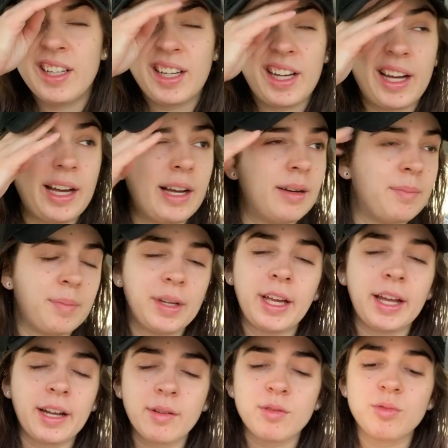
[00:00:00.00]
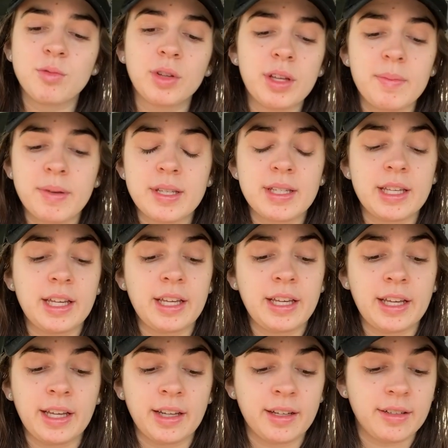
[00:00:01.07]
again, I was really
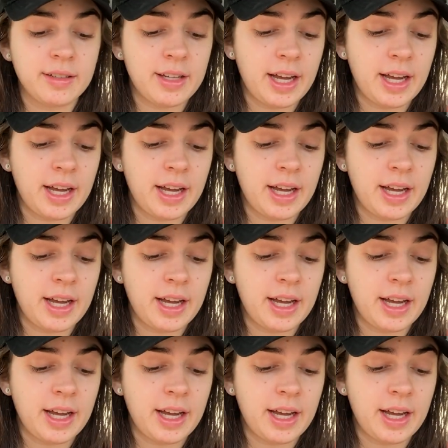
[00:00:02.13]
busy and